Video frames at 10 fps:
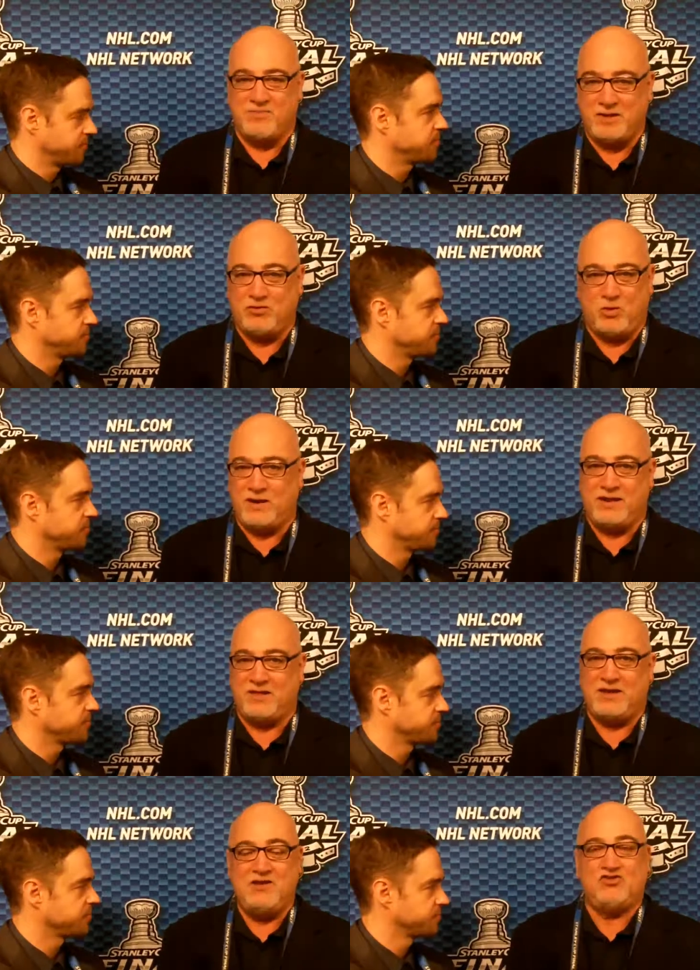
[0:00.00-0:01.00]
Speaker 1: in his mid
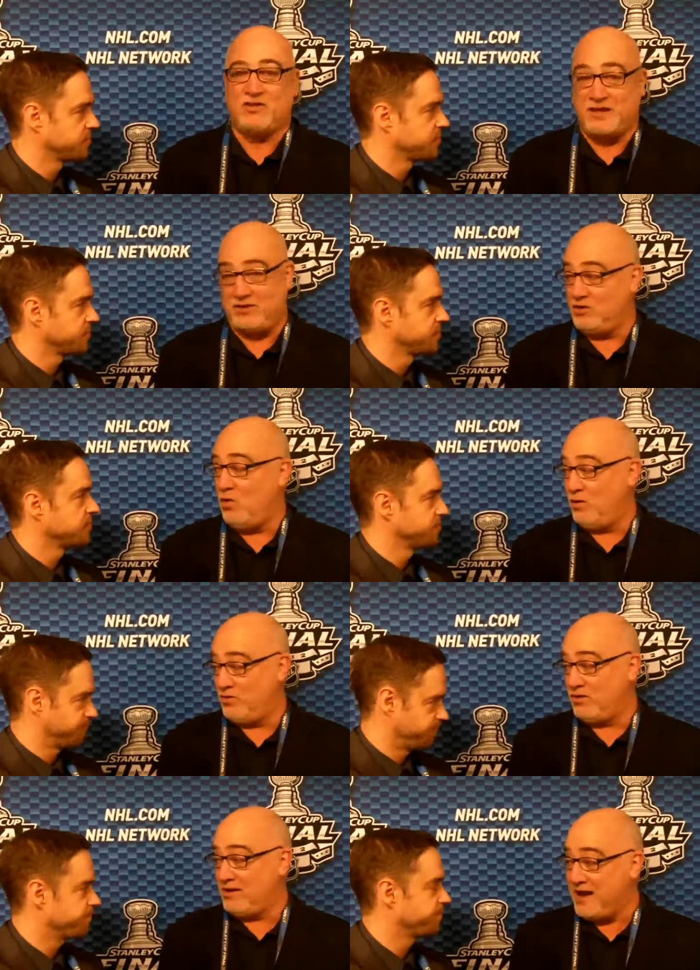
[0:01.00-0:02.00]
20s and he's just getting
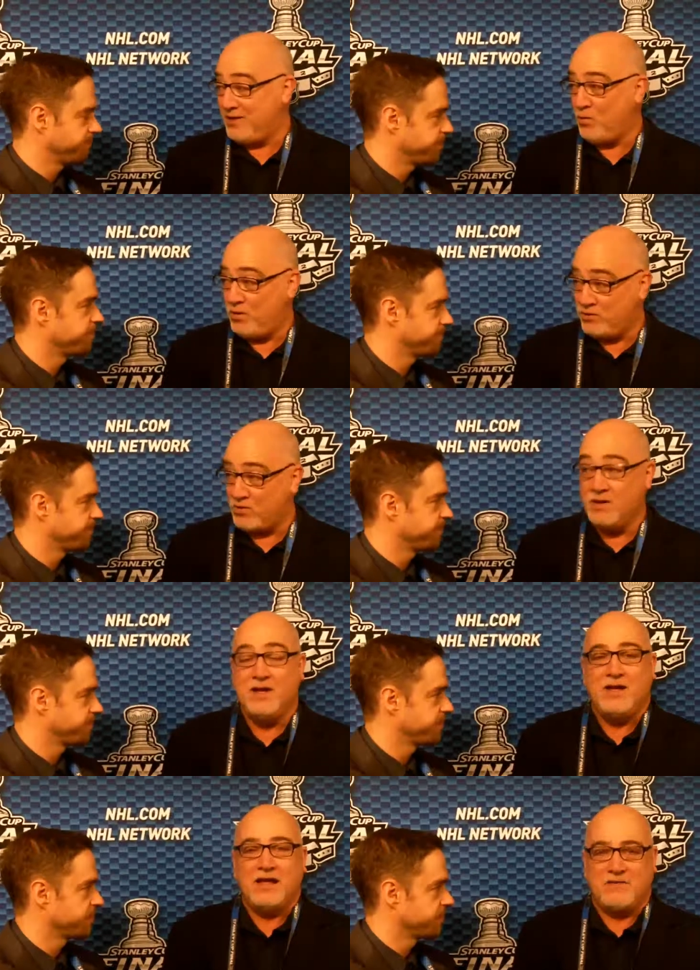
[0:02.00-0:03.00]
going. So you got to
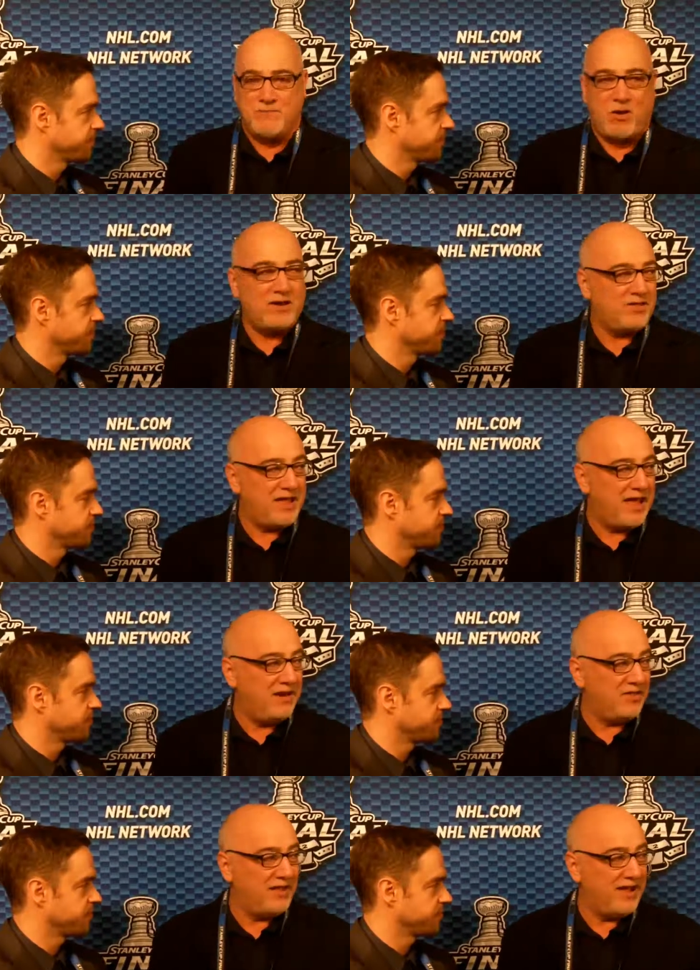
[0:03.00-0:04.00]
wonder if
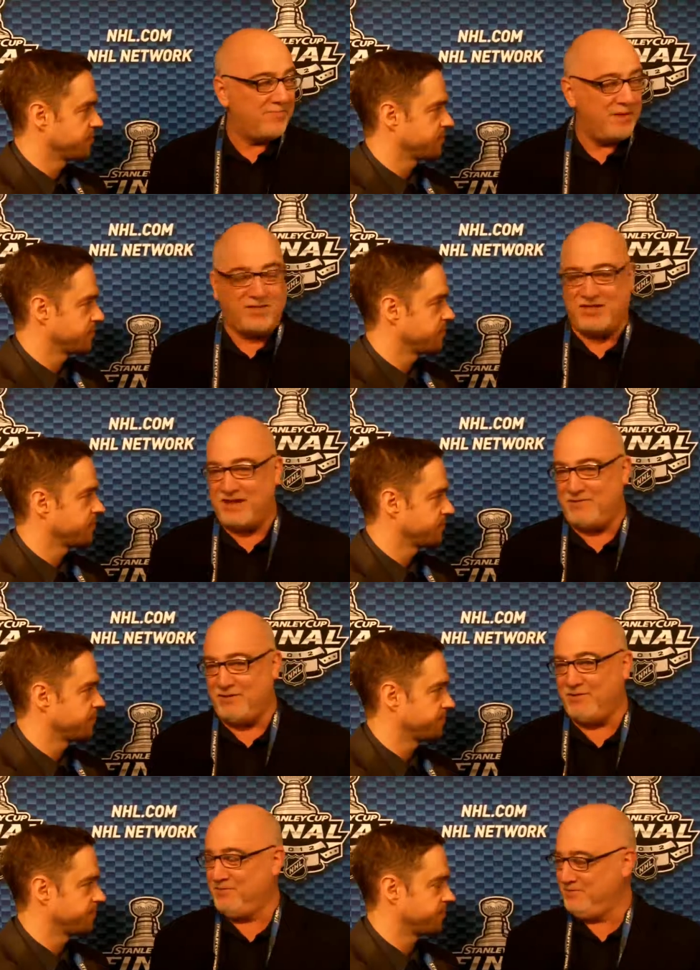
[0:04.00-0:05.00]
Marty's had his last big
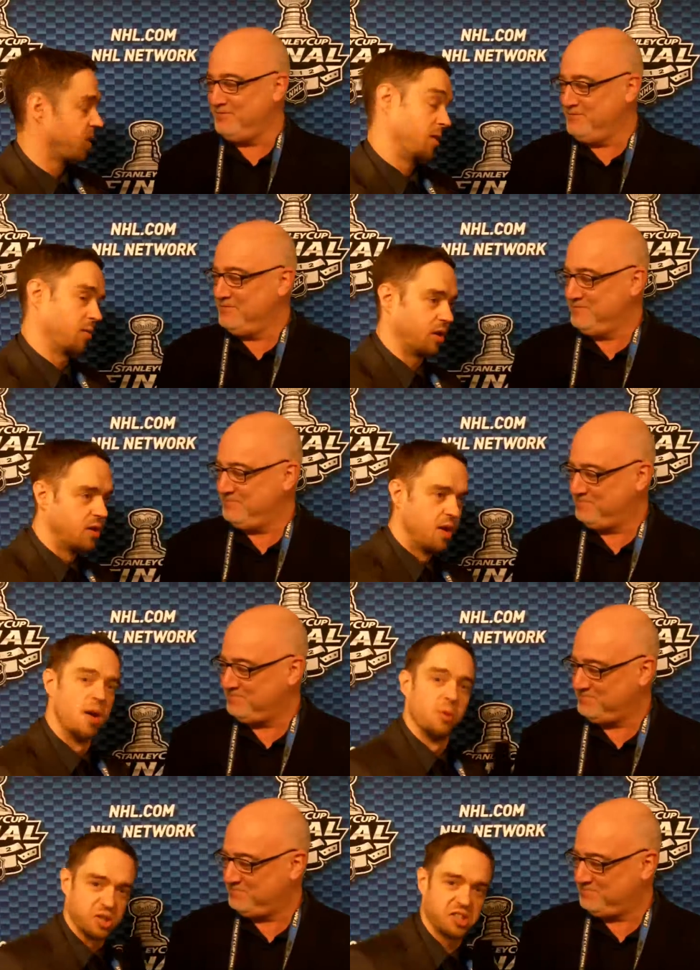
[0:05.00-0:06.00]
save here.
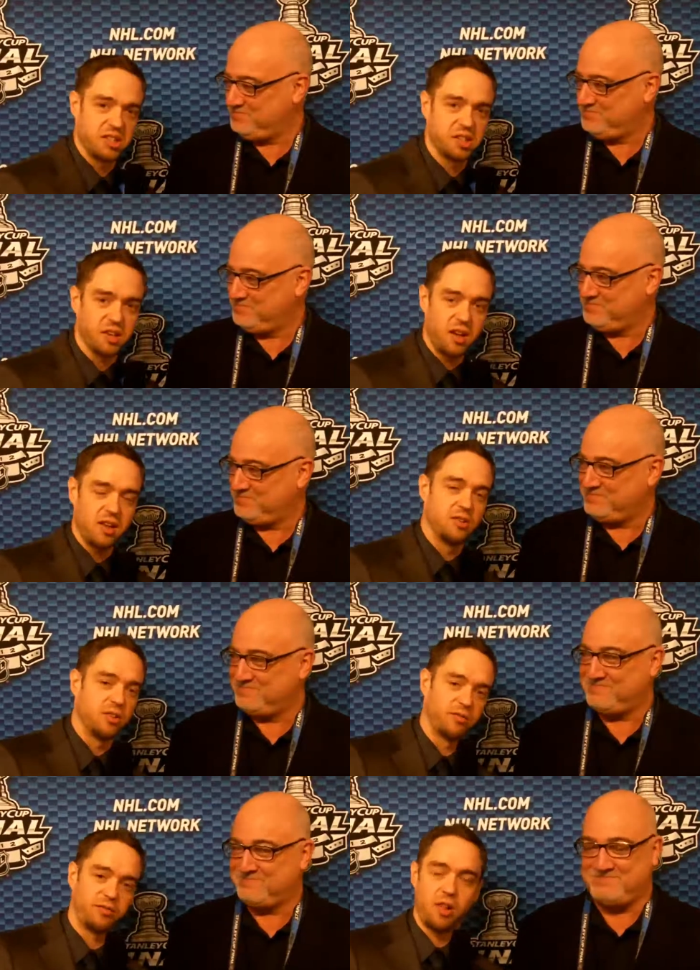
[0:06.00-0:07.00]
Speaker 2: We'll see
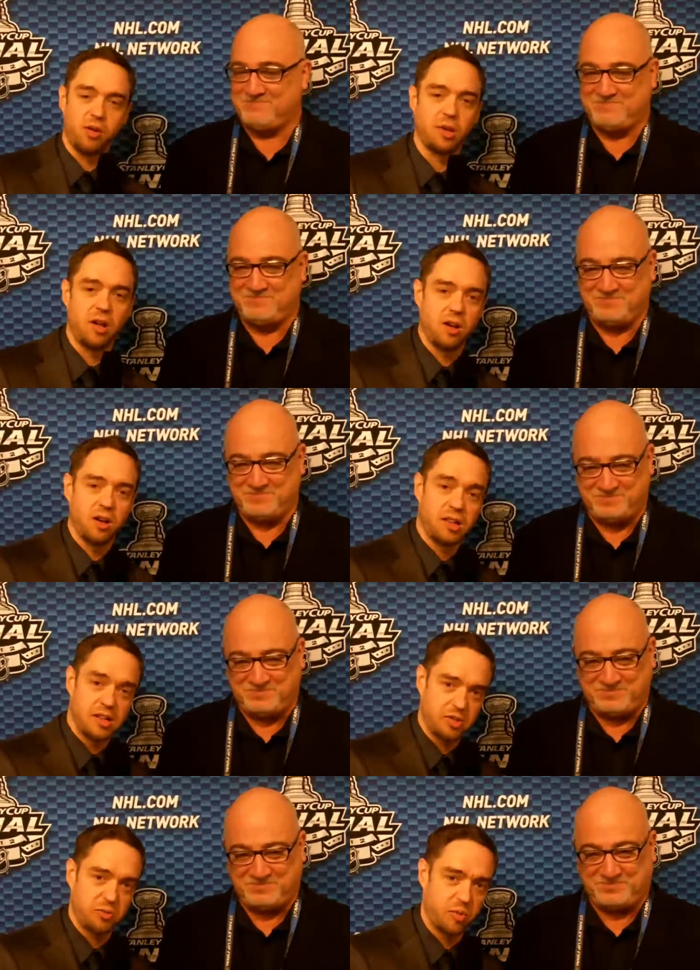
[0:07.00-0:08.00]
tonight, and you can follow
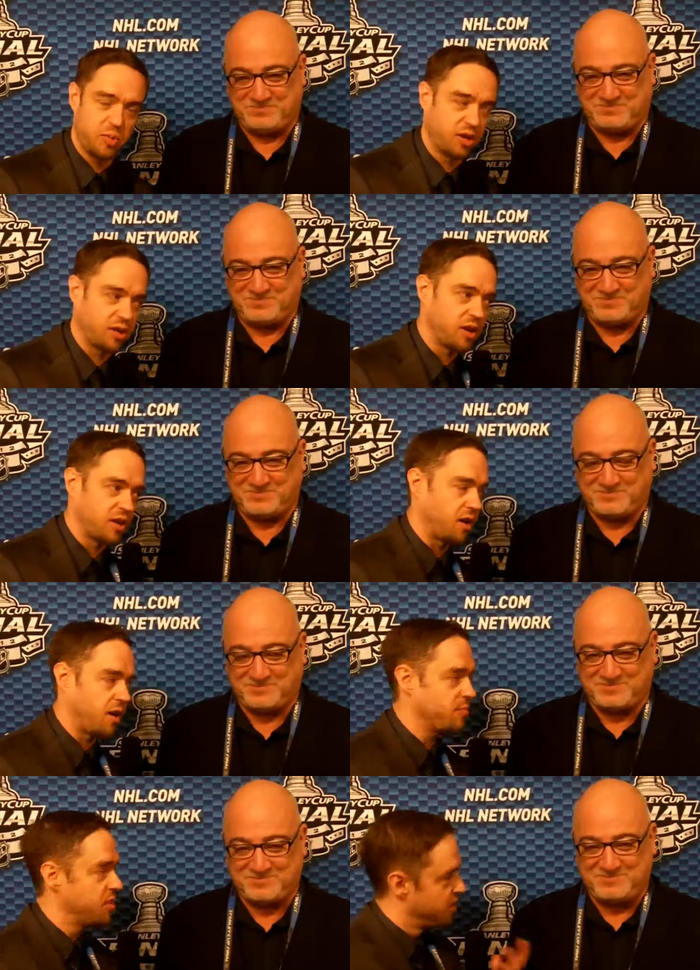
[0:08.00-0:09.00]
along on
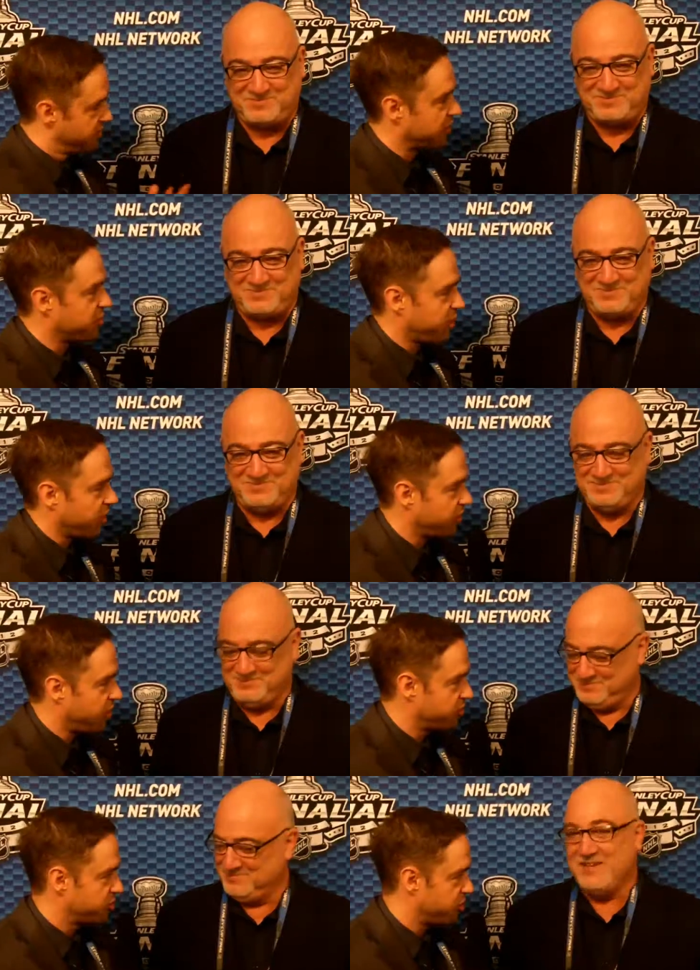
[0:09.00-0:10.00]
ESPNAmerica.com. Thanks for
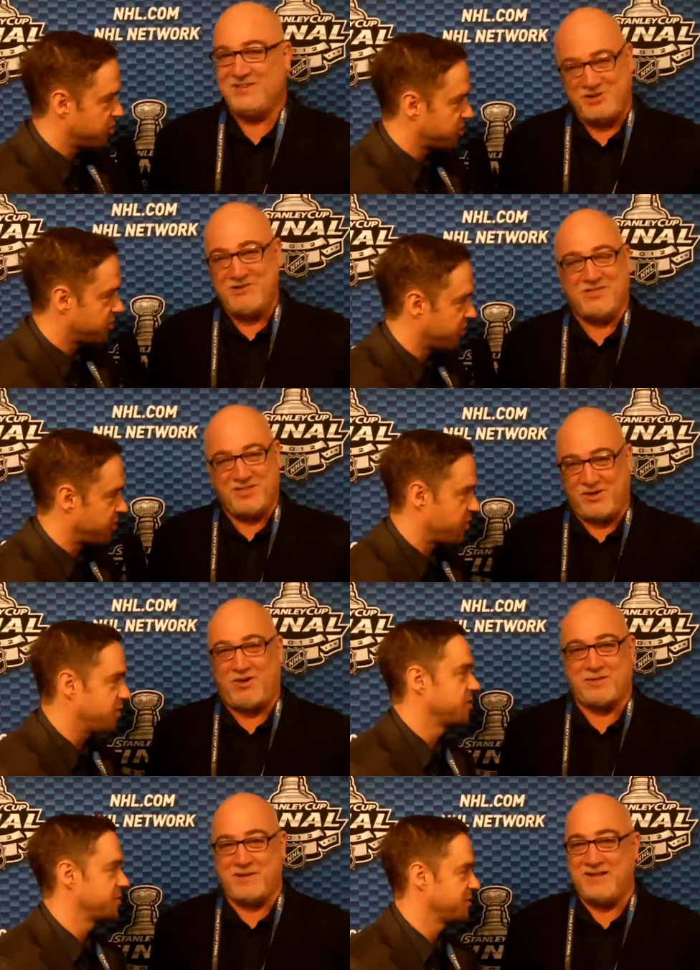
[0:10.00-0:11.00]
taking the time to join us sure, here
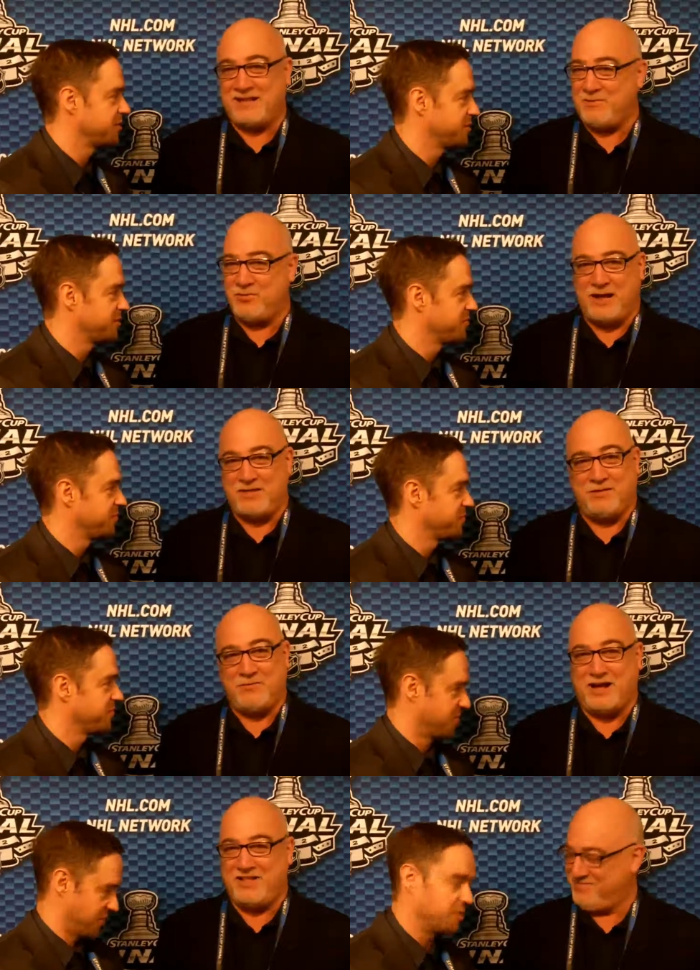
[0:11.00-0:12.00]
today, Bill. Awesome.
Speaker 1: Anytime with you guys. Love you